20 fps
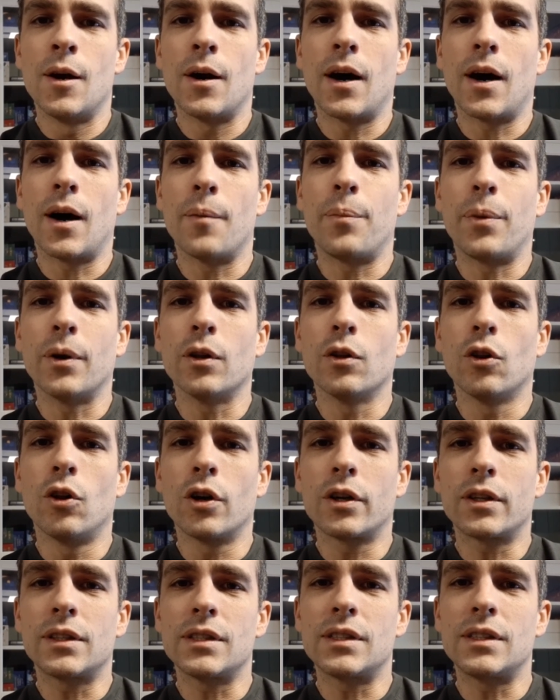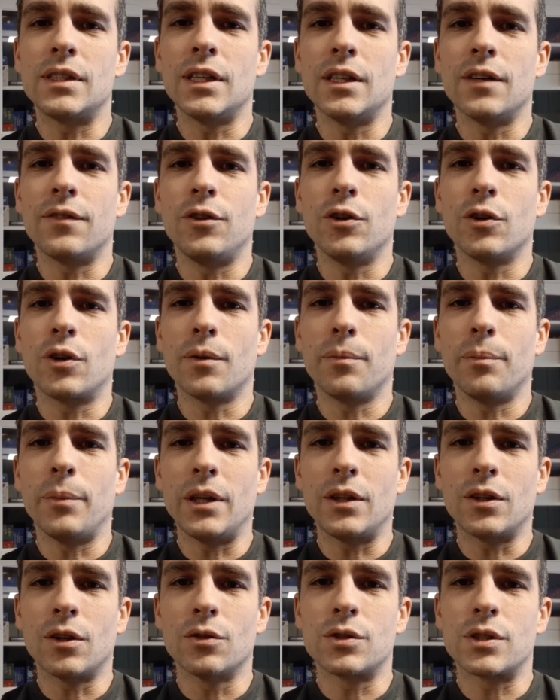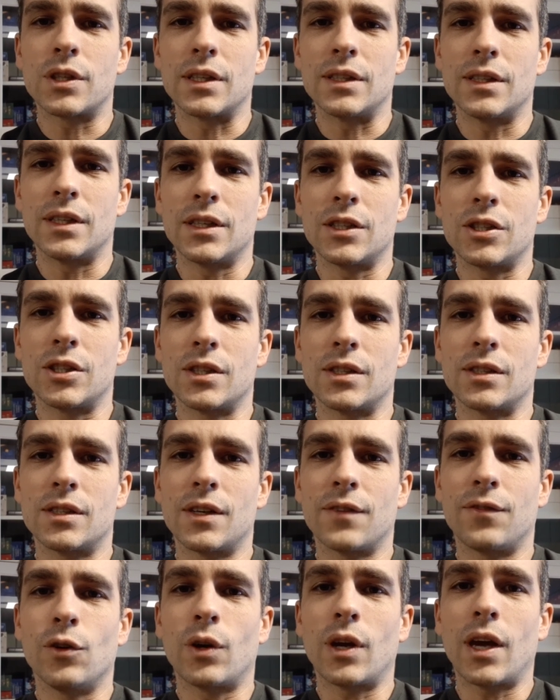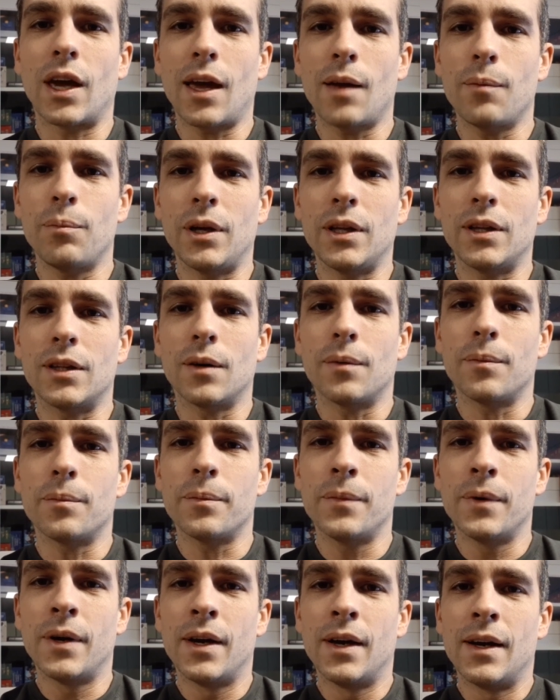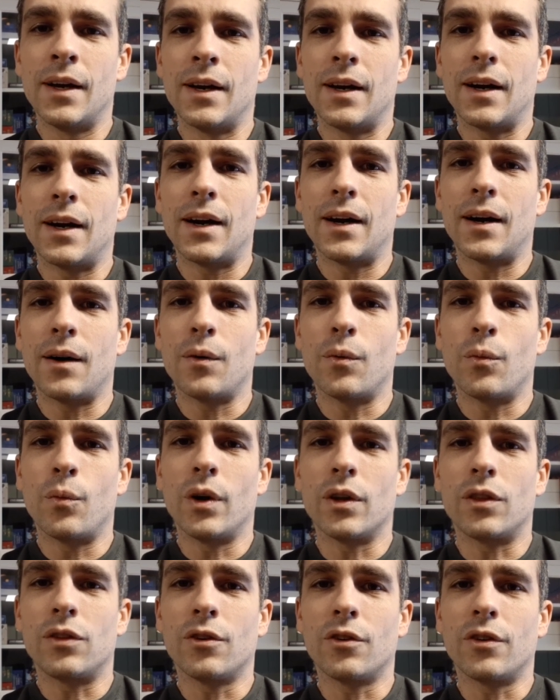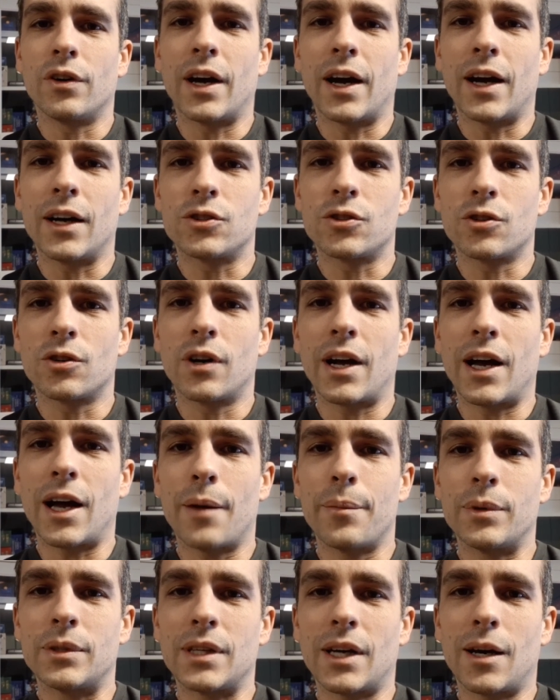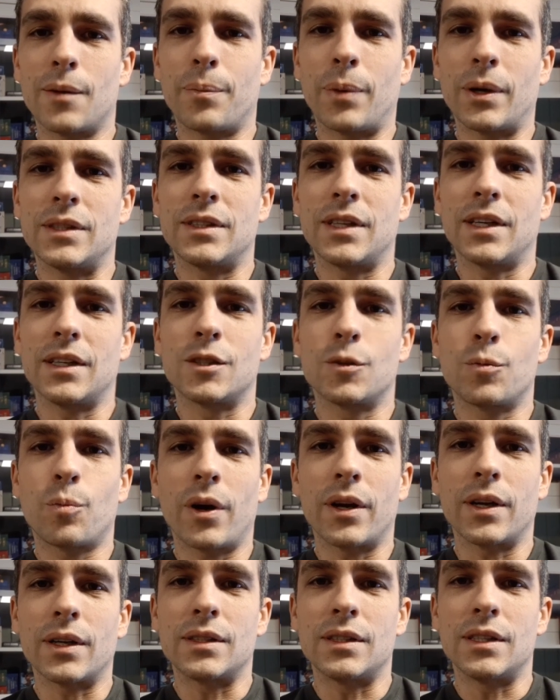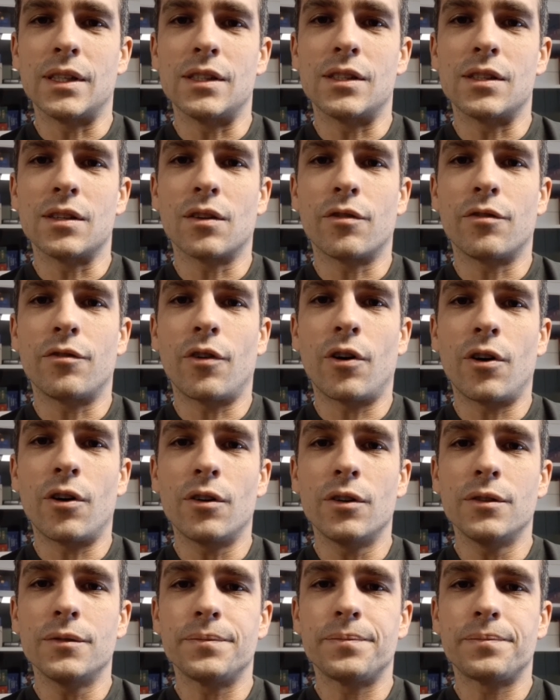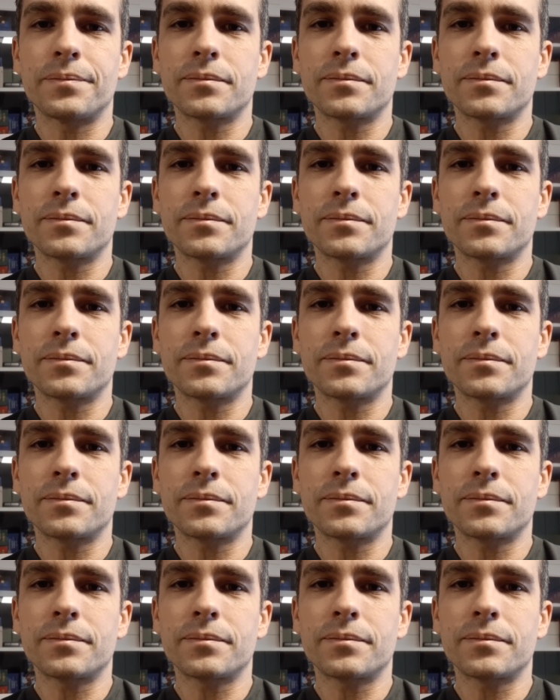Uh, but look to see if you can meet those conditions. If you can't meet them uh, with your natural habitat by, say, spreading seeds in the fall,